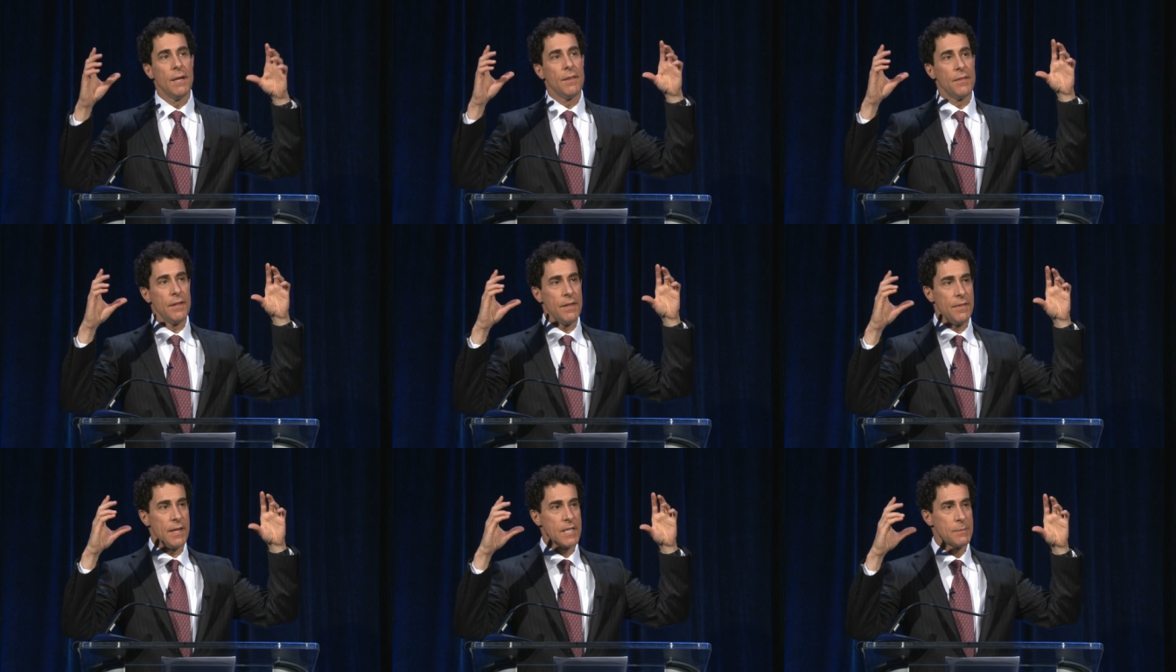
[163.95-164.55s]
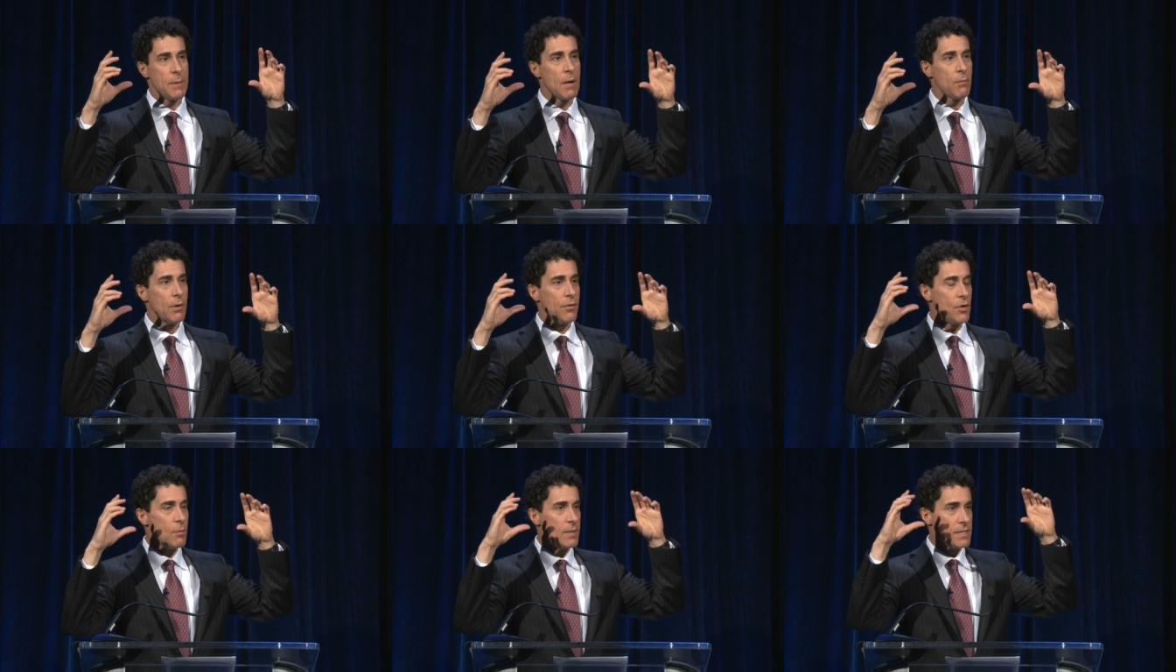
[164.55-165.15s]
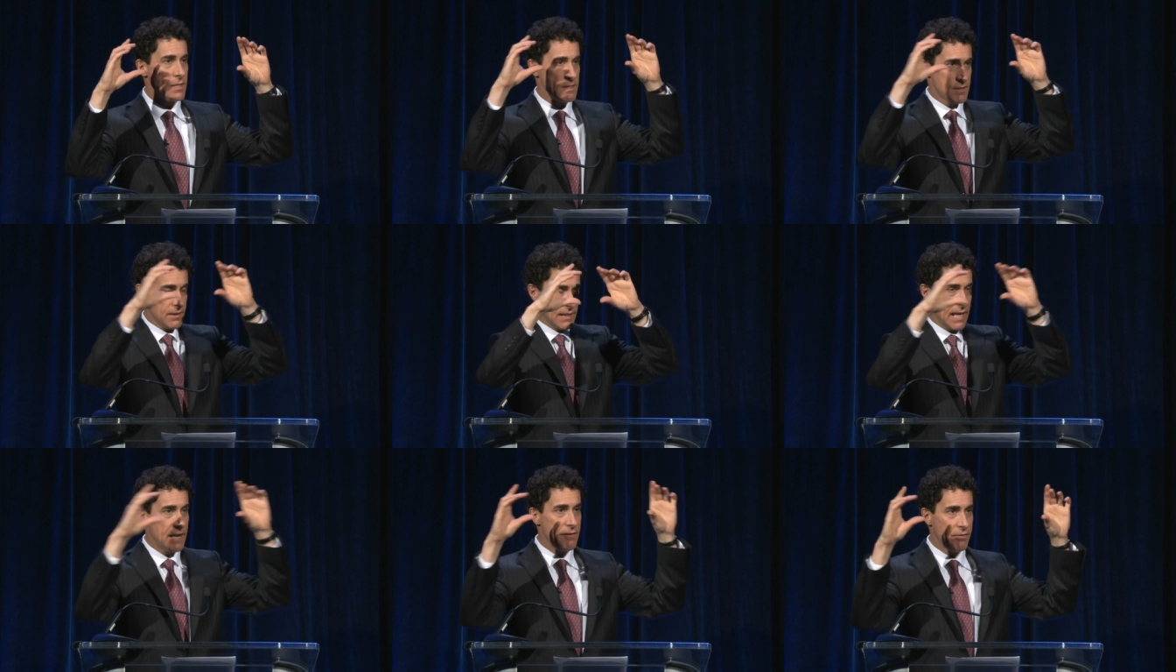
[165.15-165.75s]
The experiment with humans is
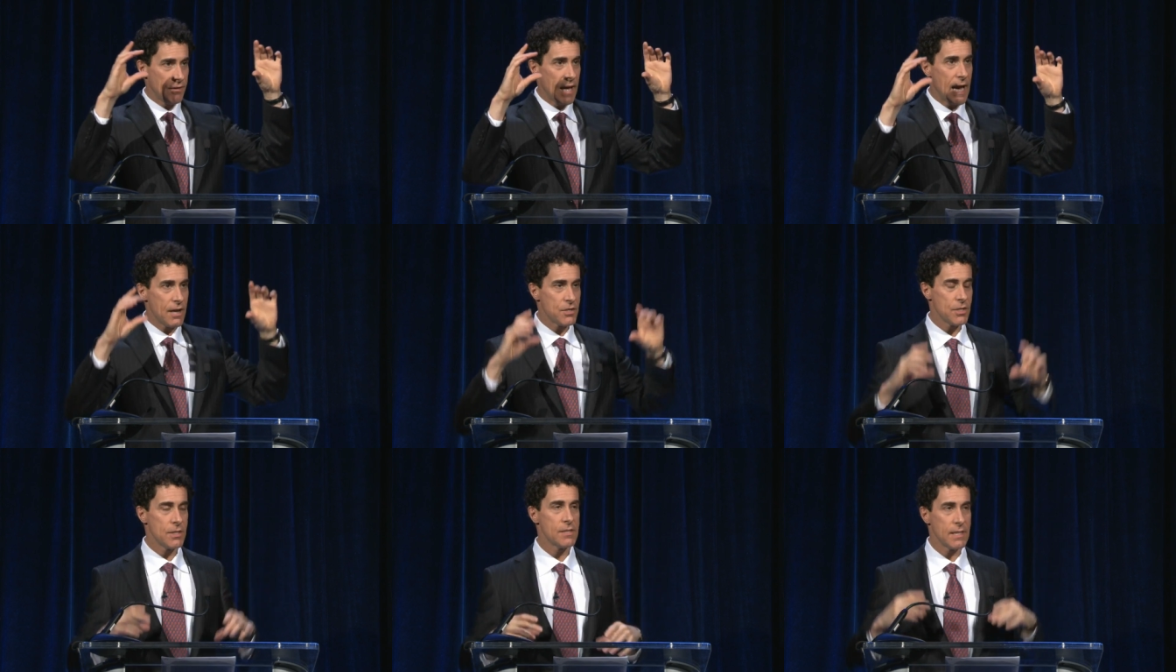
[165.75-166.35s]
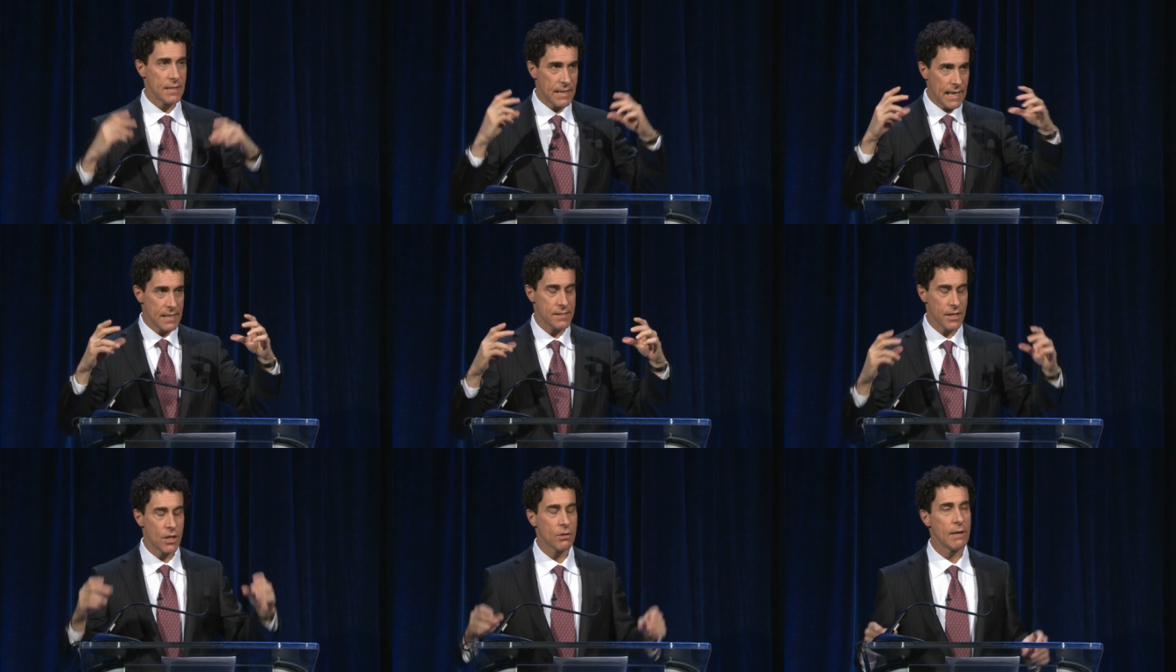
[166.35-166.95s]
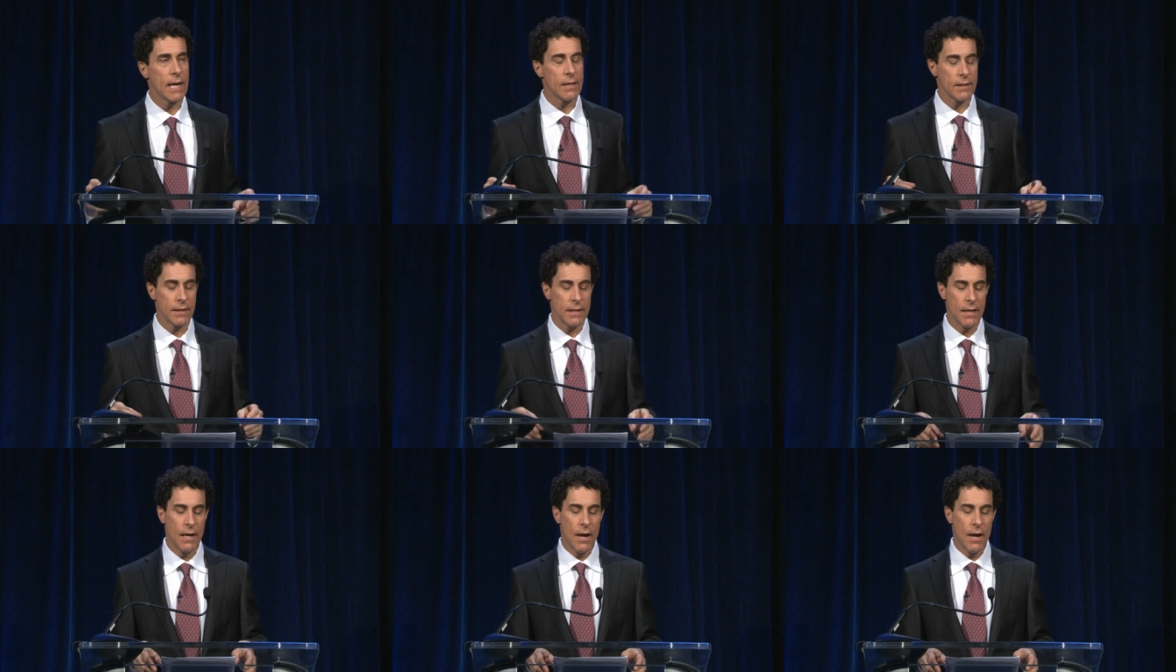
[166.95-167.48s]
light flashes and guessing correctly.